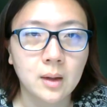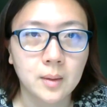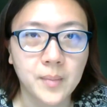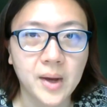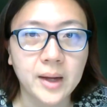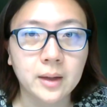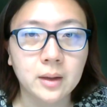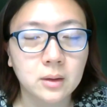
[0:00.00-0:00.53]

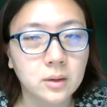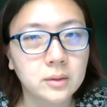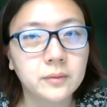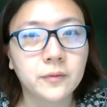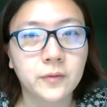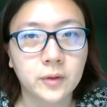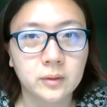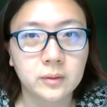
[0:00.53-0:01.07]
My current
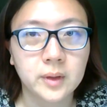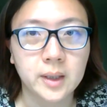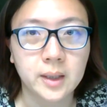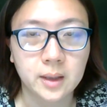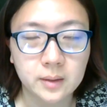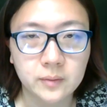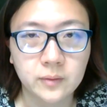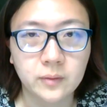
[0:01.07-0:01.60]
field
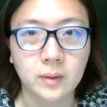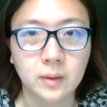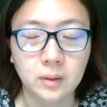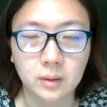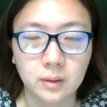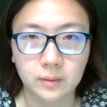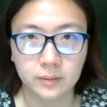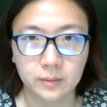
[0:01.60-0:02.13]
is
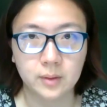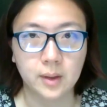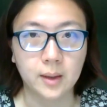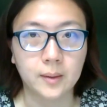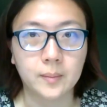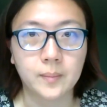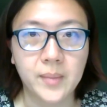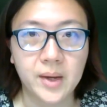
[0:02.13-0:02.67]
a
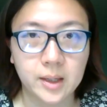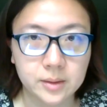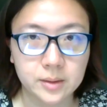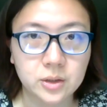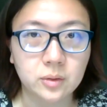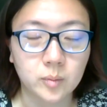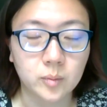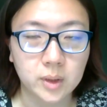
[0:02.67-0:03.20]
man
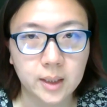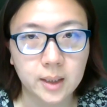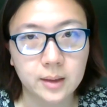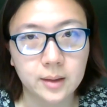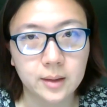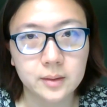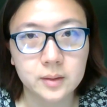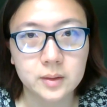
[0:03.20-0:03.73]

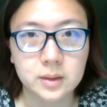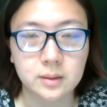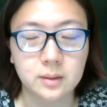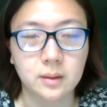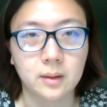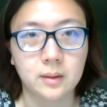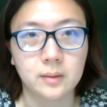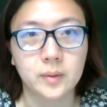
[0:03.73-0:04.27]
dominated
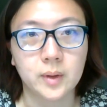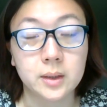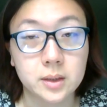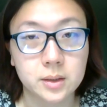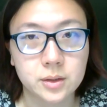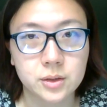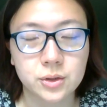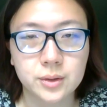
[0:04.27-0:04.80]

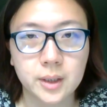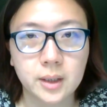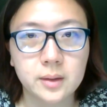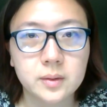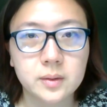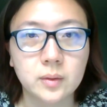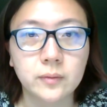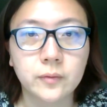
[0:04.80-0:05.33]
industry.
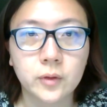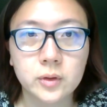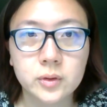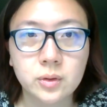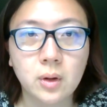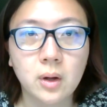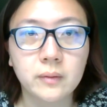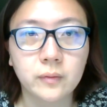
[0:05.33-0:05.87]
So
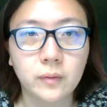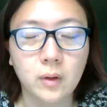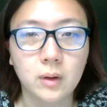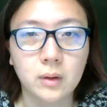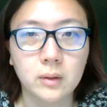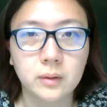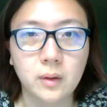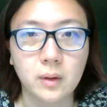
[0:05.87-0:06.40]
first of
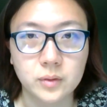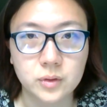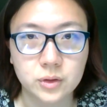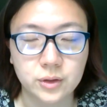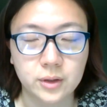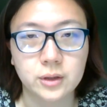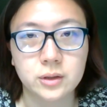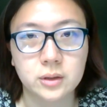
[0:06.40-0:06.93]
all,
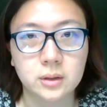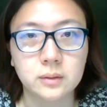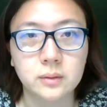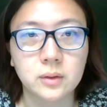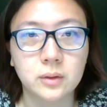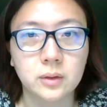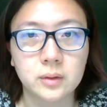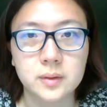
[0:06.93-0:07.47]
construction,
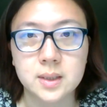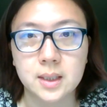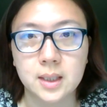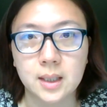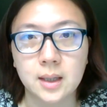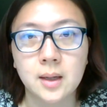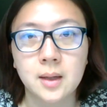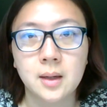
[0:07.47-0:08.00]
you can
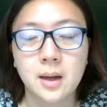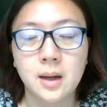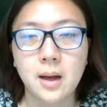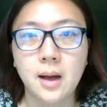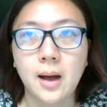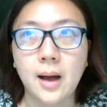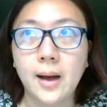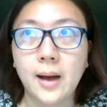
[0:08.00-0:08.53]
see
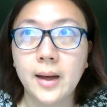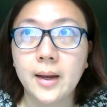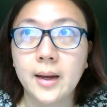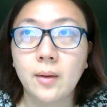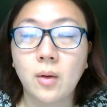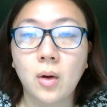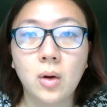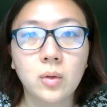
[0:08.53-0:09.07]

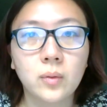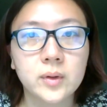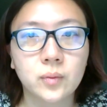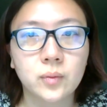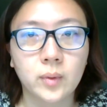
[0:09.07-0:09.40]
I always